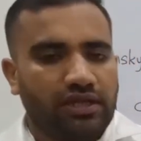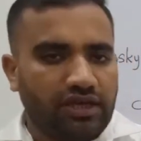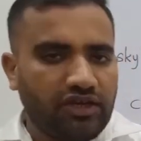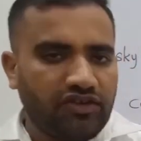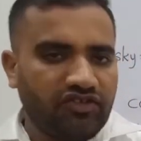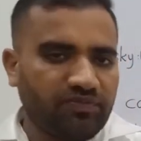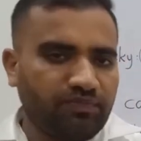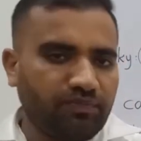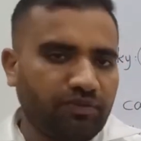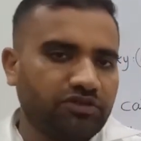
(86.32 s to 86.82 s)

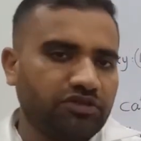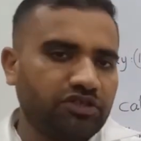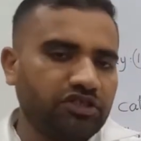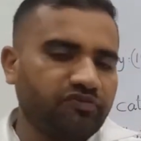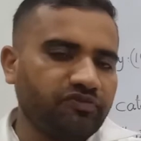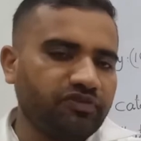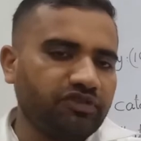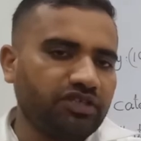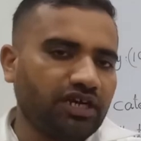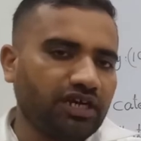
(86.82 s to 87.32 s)
is merged
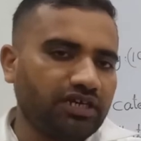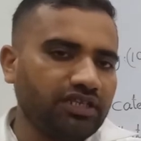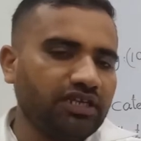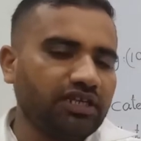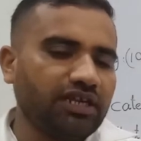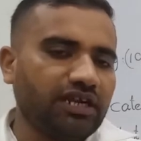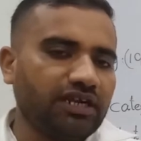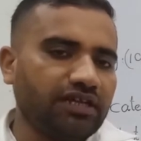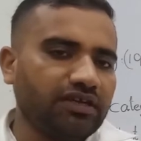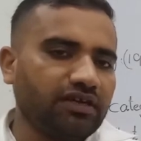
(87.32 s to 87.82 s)
with the other
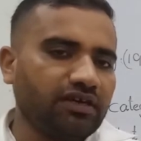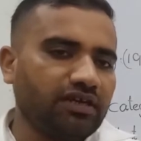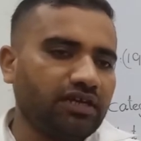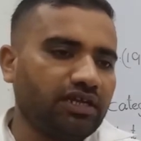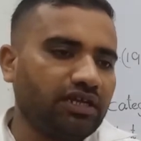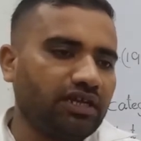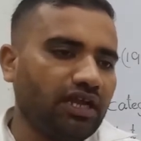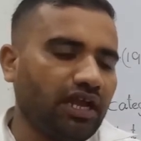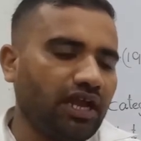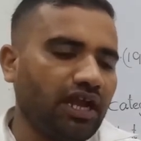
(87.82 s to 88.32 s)

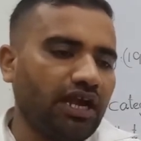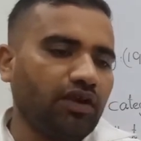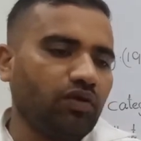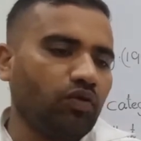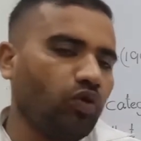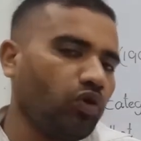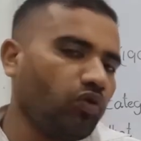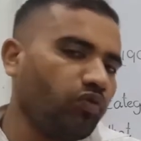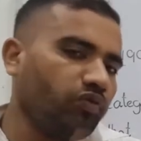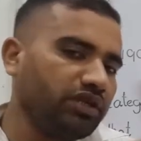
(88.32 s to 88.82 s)
category, and
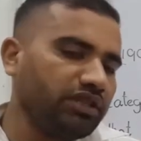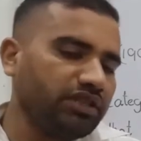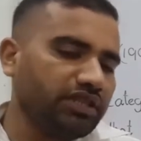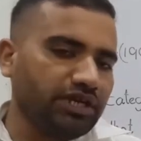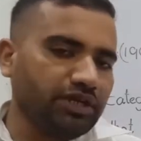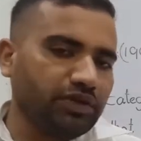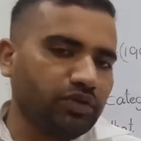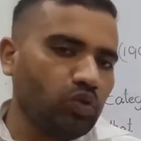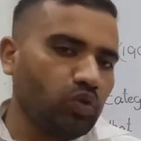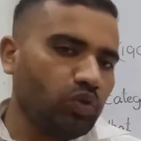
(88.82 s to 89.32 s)
over
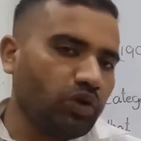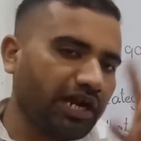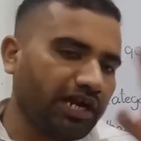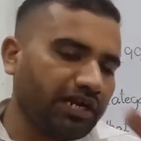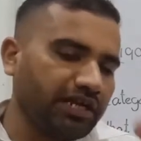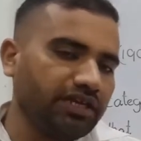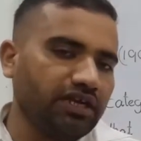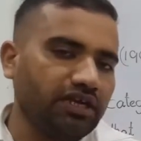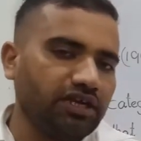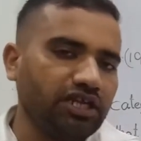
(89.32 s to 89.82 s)
that two
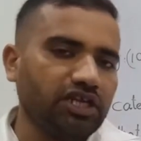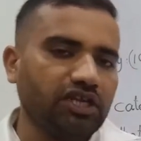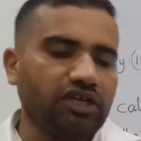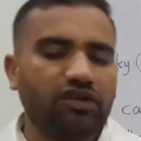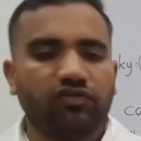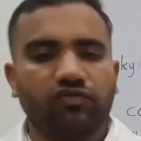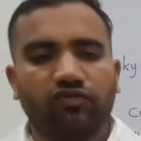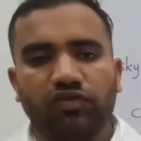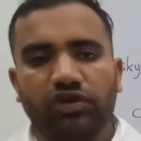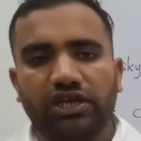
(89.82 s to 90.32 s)

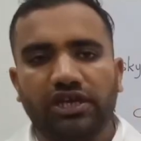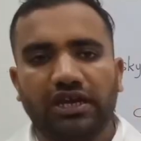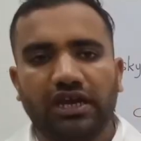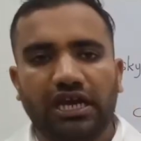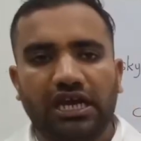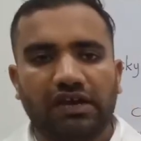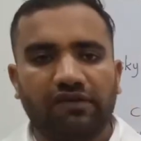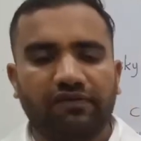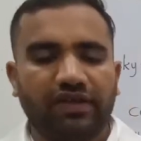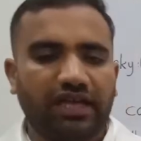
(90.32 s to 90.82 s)
category we
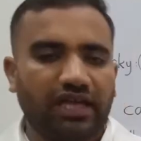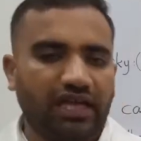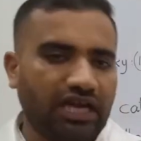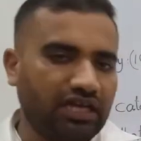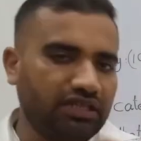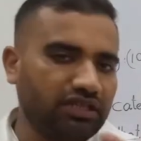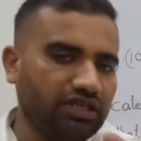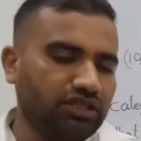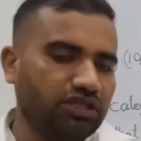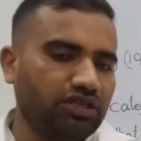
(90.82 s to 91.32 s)
have
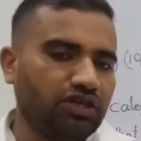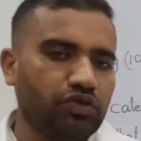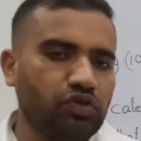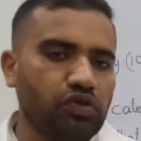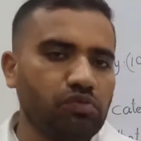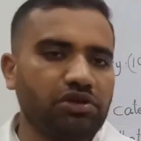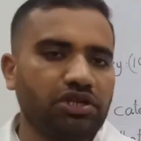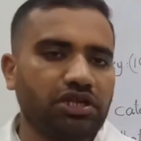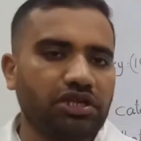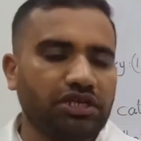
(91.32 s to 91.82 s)
another
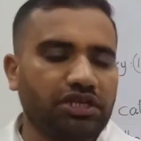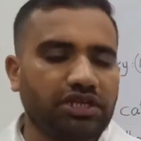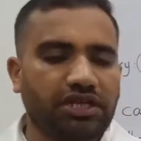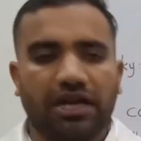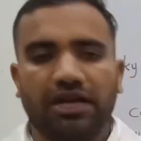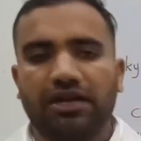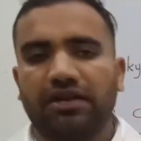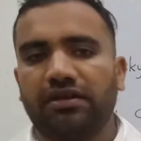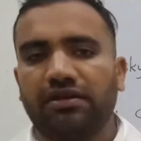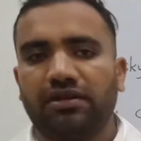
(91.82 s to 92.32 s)
dominant
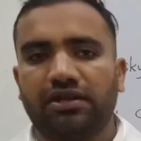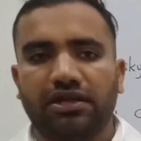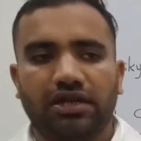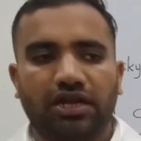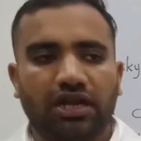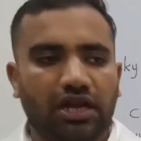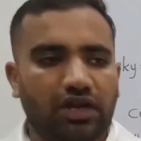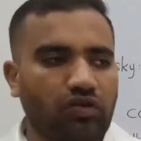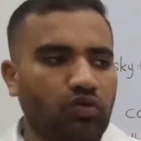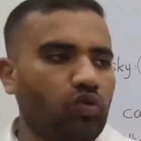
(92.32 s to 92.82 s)
category,
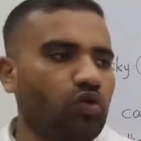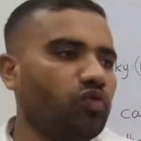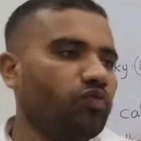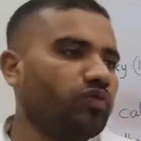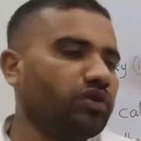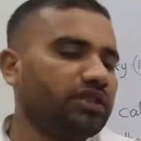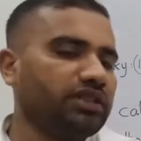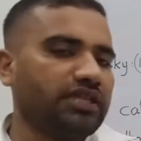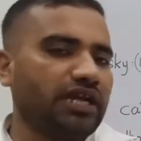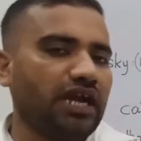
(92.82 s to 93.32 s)
and
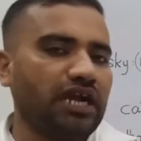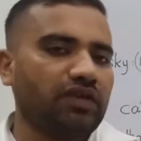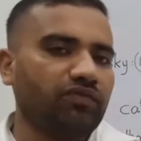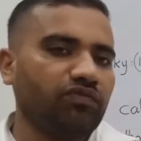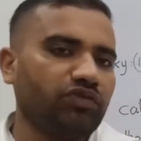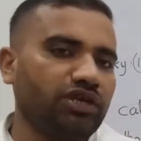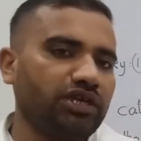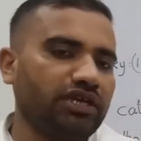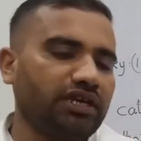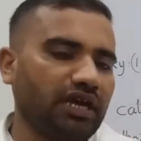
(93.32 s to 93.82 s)
over
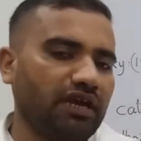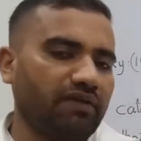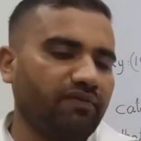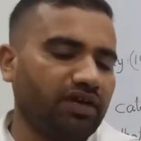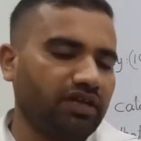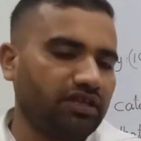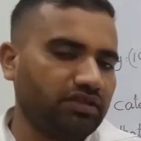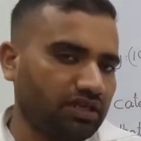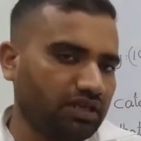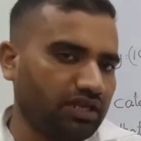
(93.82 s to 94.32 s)
that we
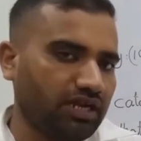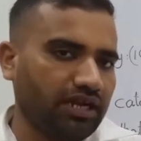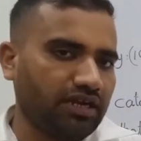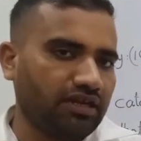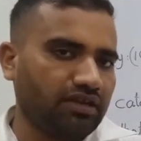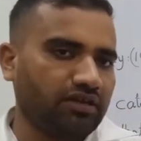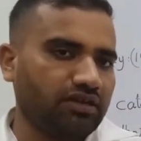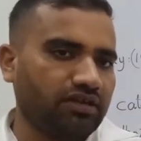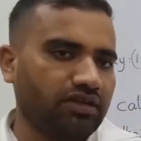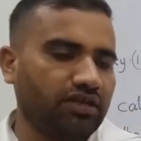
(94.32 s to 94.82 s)
have another
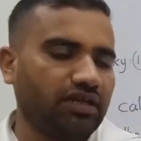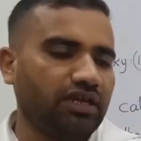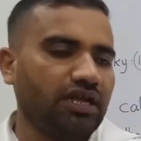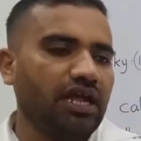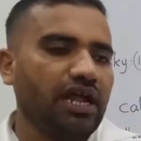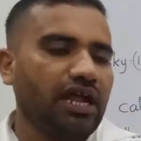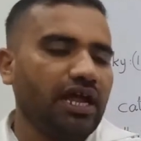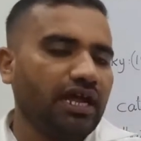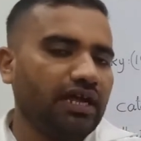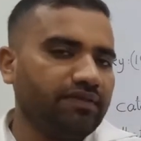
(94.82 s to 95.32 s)

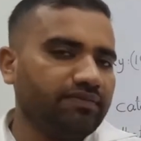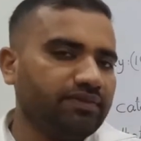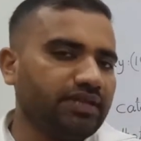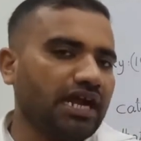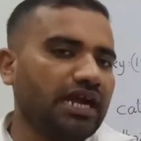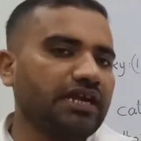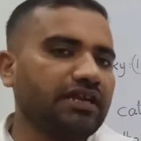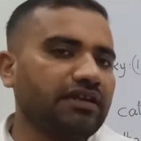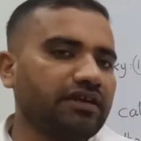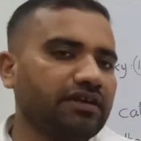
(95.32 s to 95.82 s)
category, and
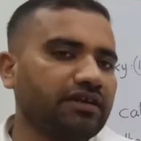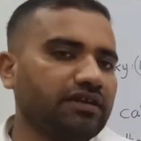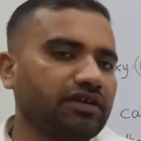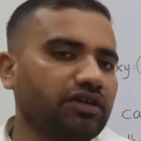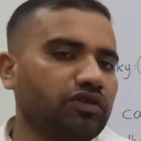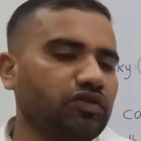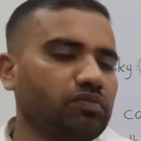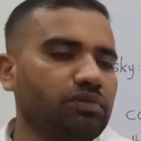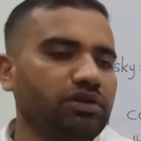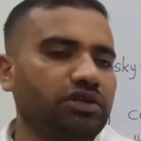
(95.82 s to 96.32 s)
that
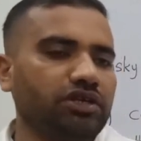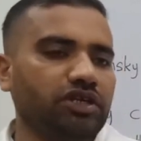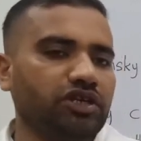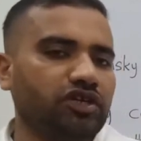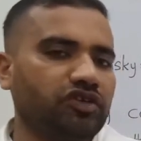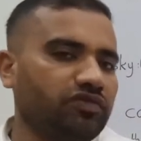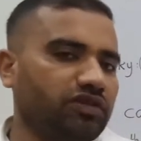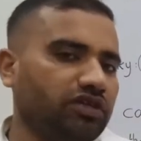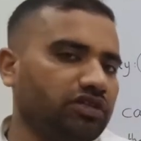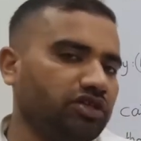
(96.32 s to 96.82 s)
category
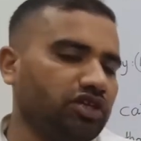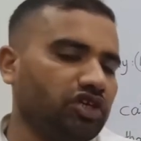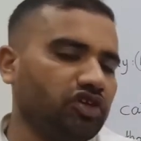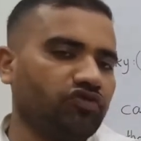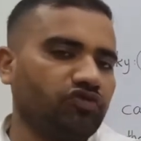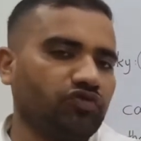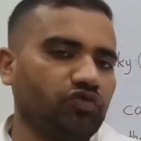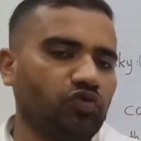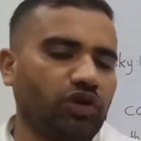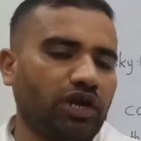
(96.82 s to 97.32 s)
dominates the
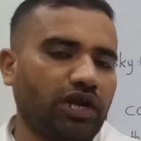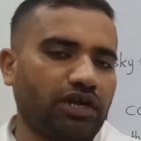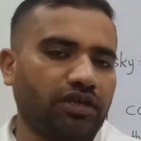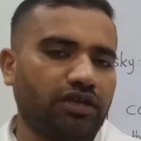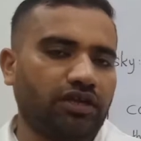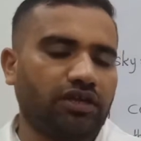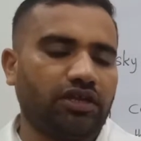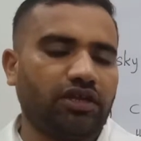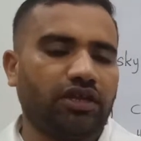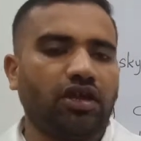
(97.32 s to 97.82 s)
these two
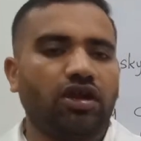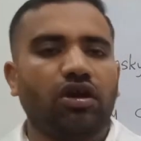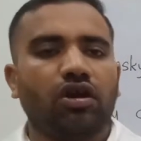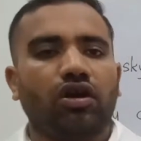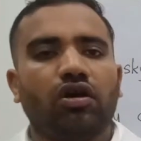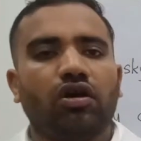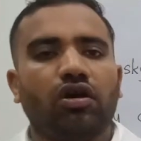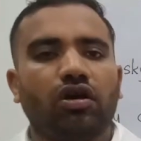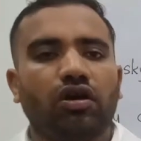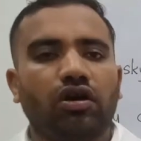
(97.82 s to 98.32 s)
categories.
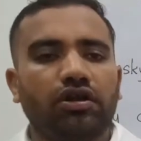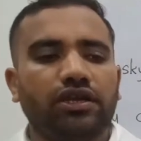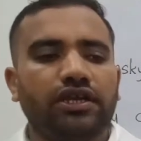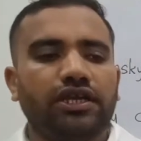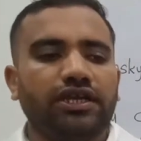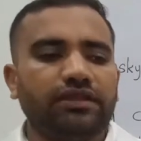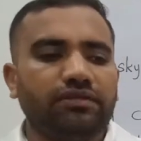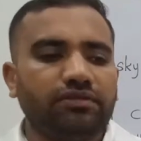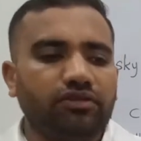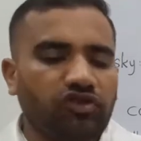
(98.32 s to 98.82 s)
Um,
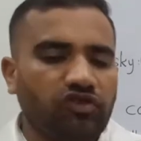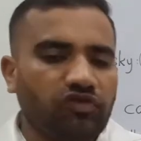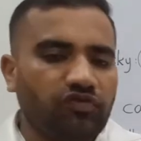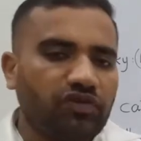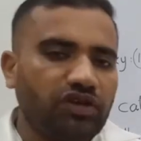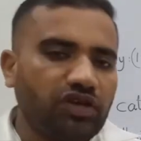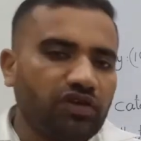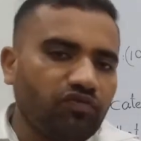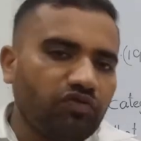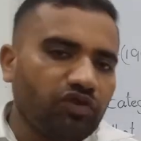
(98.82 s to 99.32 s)
in this
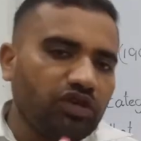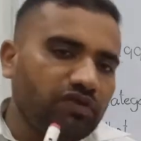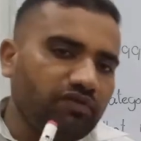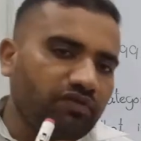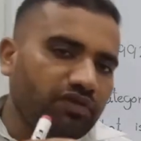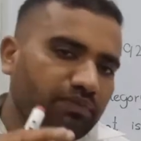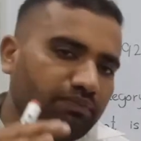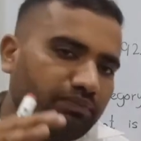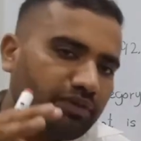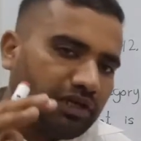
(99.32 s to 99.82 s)
way we
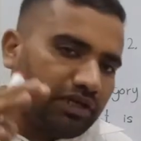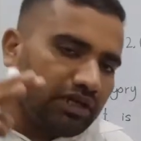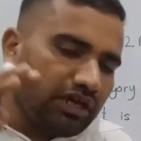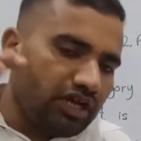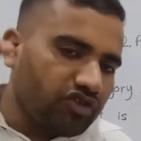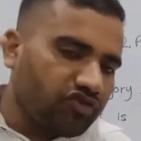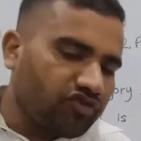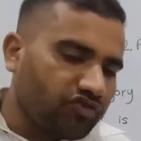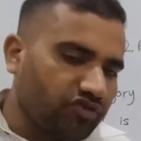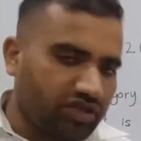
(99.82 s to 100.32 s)
will build
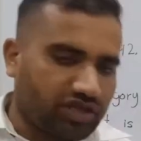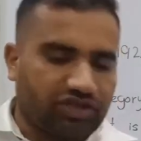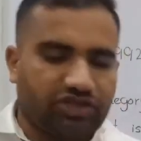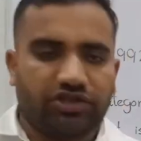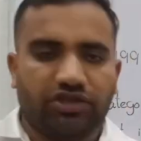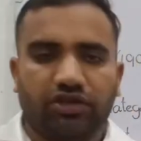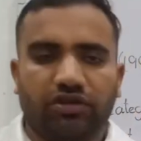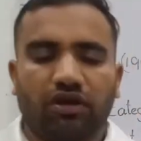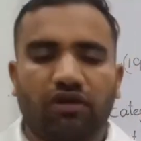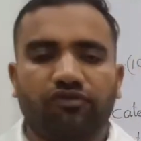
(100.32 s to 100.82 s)
a
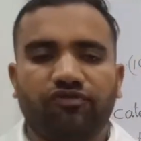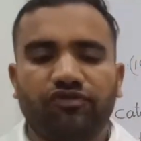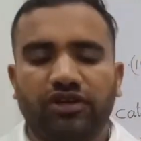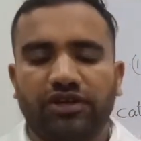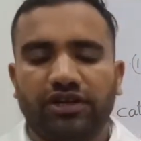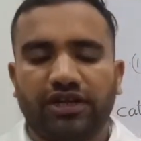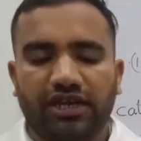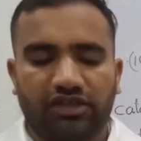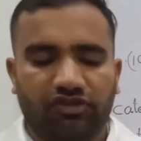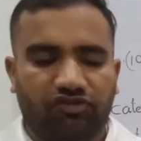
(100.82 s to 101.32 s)
structure of
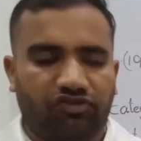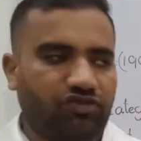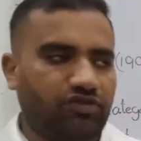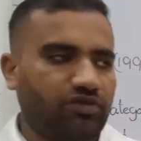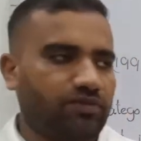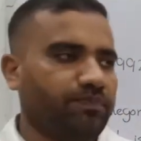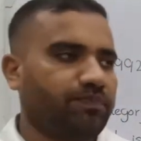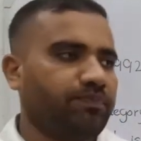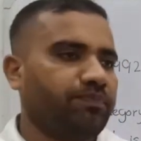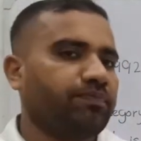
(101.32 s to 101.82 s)
sentence.